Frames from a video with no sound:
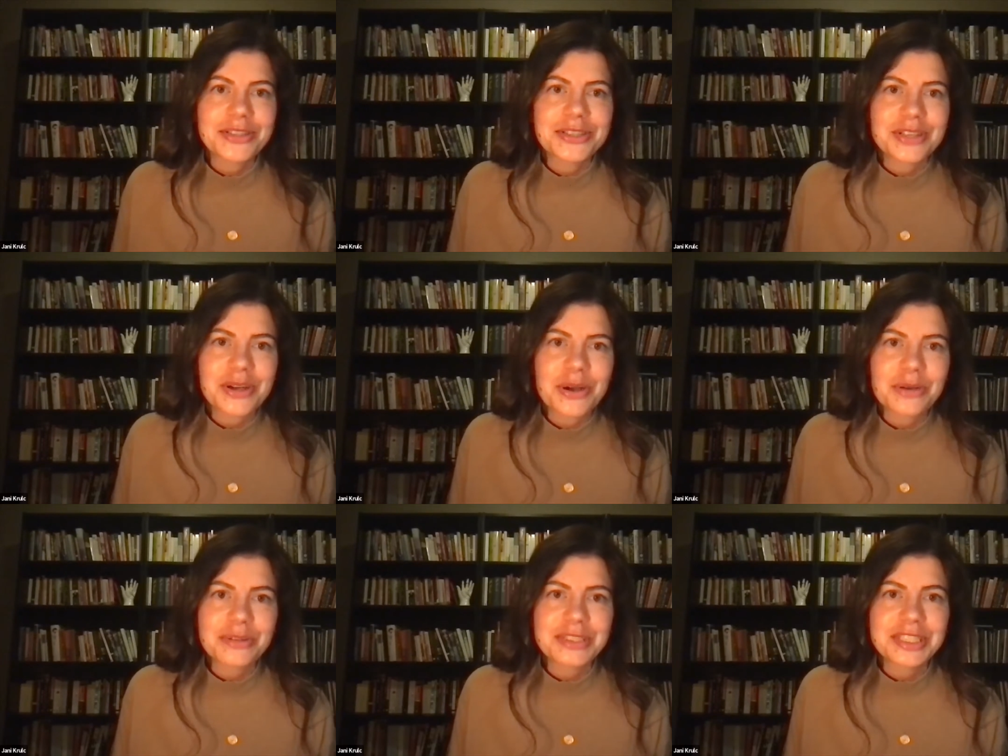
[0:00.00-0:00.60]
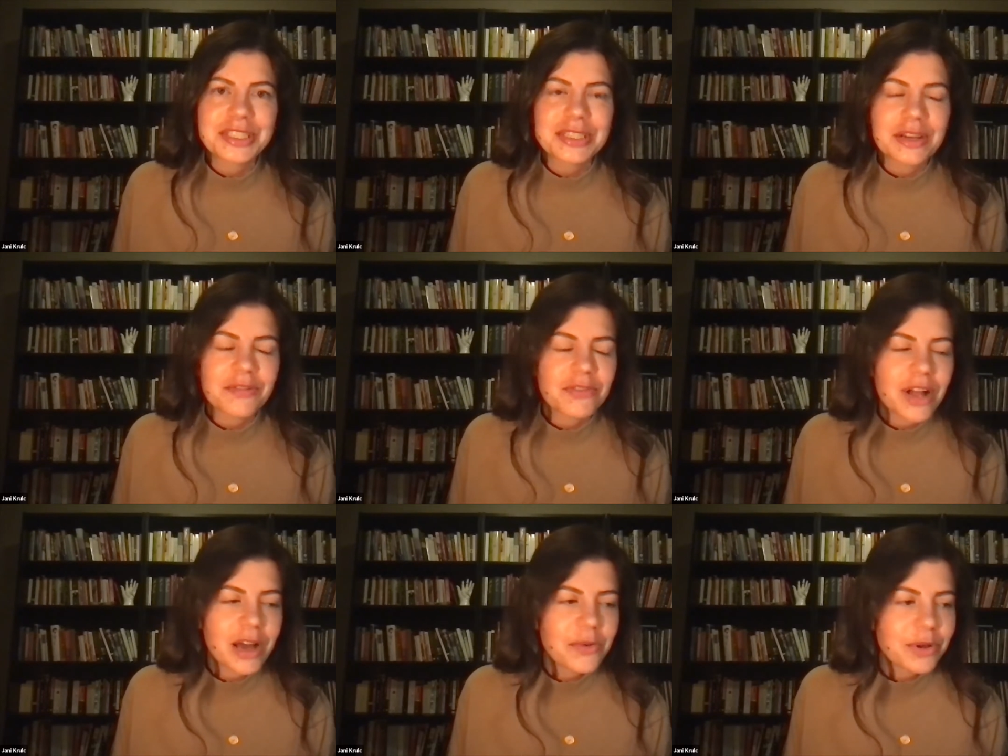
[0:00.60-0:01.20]
to host
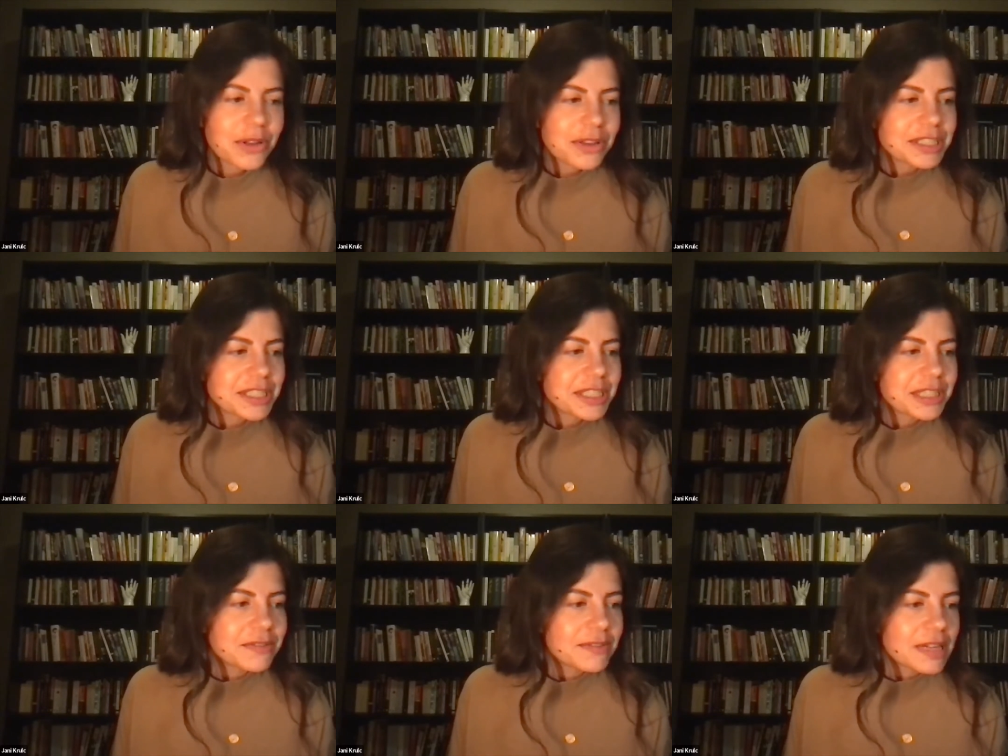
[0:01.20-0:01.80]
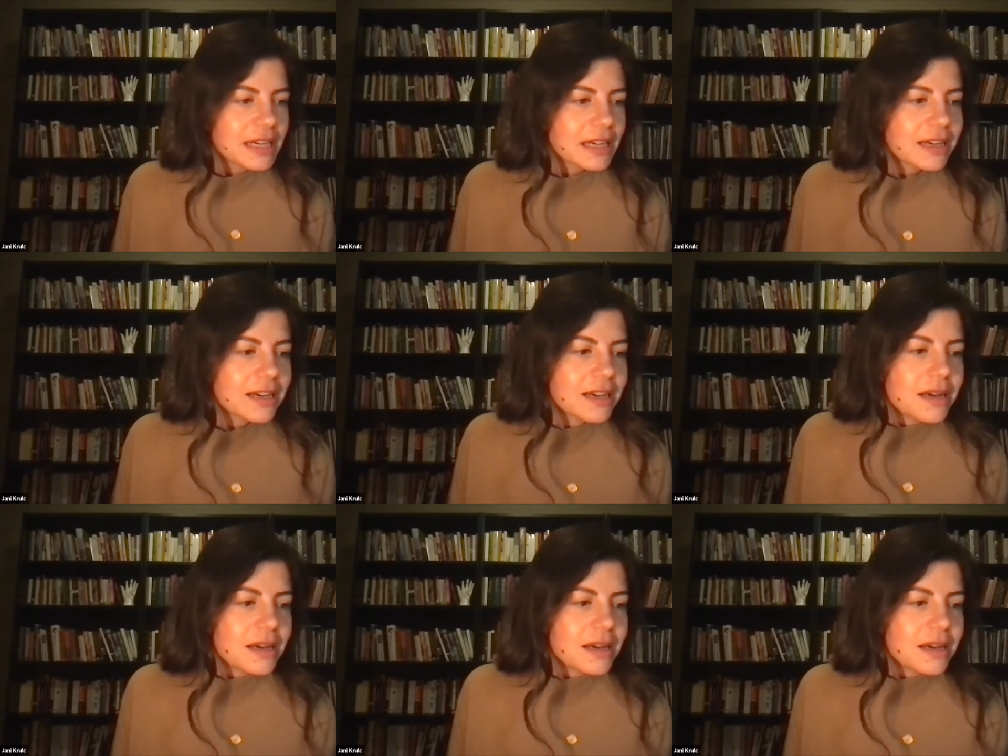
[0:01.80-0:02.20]
Flywheel this evening.